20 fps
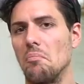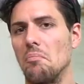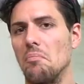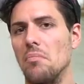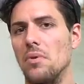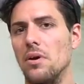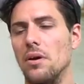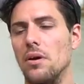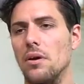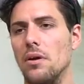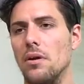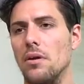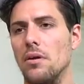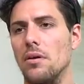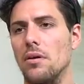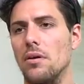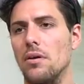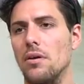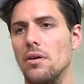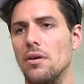
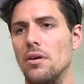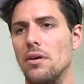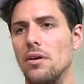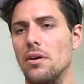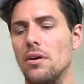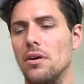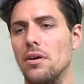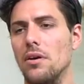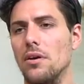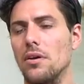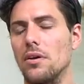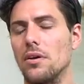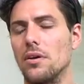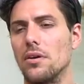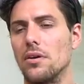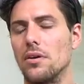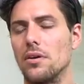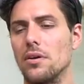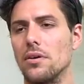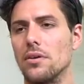
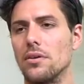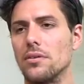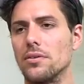(silent)